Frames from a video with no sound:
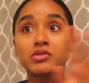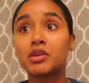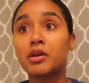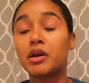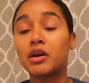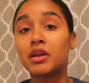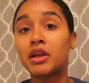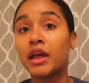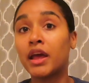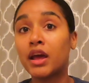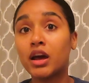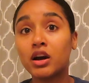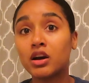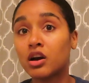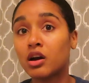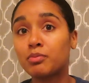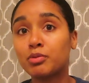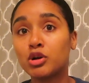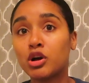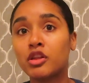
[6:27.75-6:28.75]
hit a
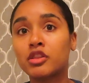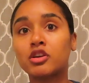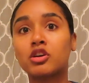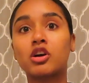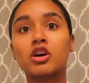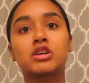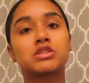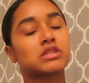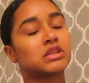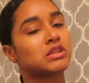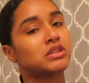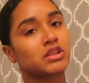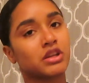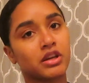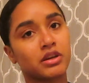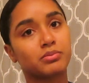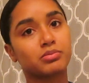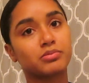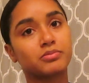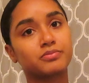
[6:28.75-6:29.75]
couple other cars, and
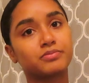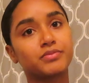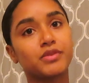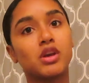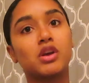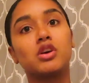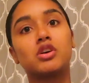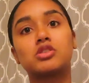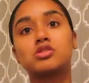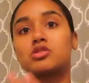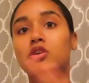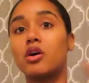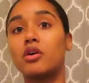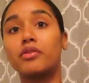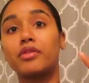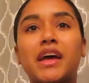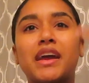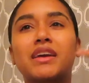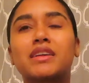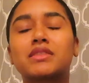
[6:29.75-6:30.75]
dip. So
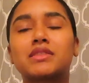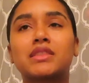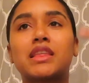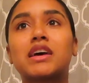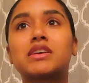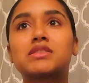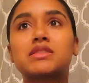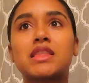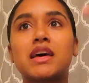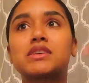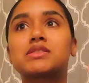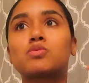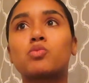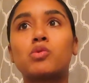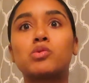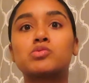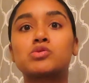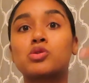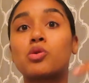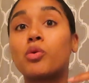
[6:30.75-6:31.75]
that's
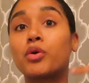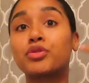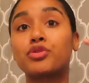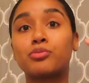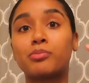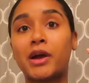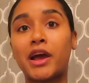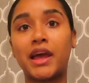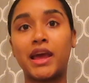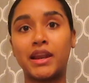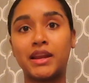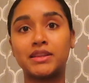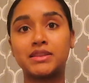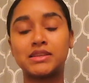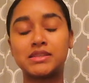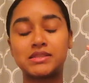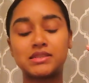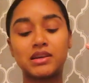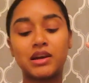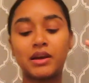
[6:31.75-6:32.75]
what was going through my head at
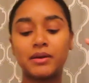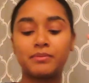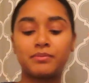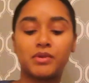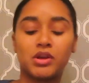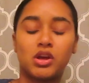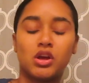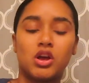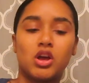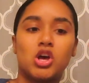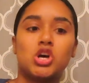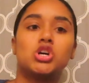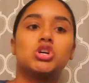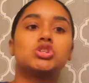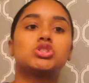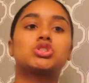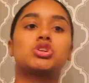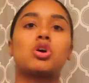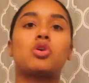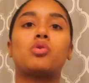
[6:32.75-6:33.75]
this time.
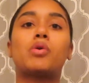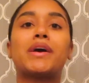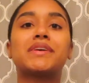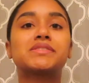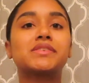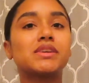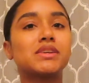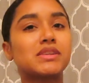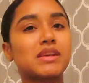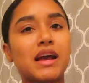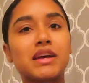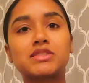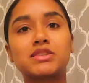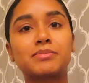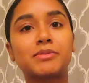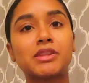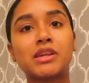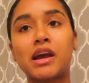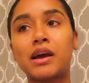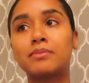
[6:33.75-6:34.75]
So as he is asking
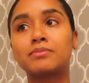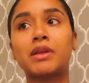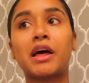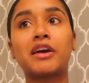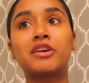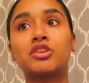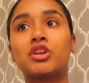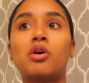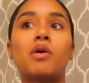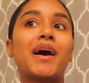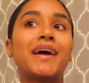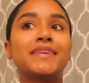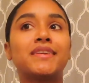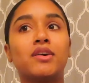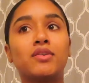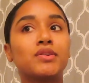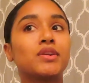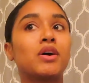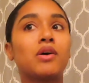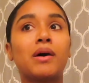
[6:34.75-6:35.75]
me that, I'm like, no, I
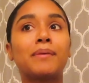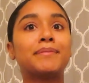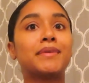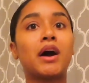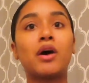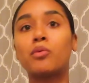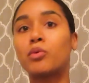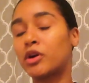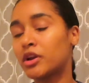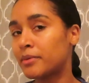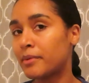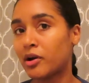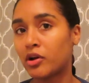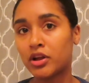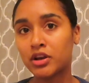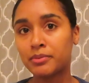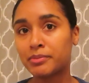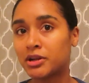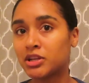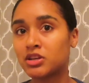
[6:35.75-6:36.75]
don't know. I'm not worried about
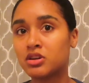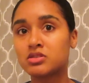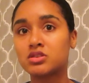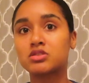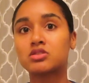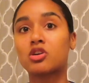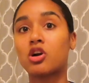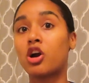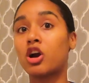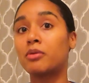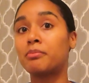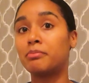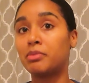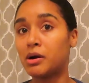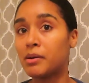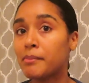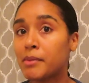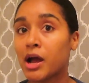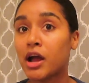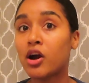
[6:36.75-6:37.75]
anybody else's car
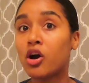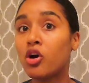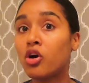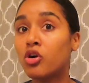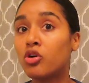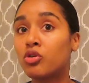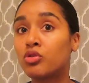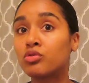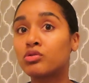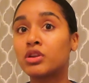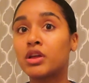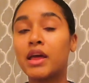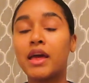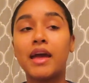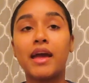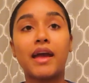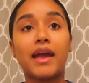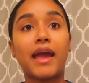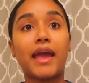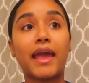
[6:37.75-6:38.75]
but my own,
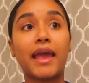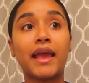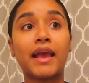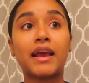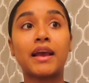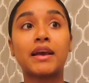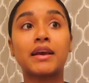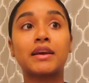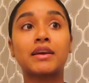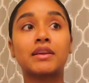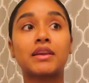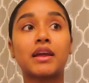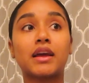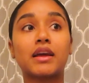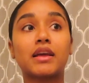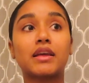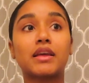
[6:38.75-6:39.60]
and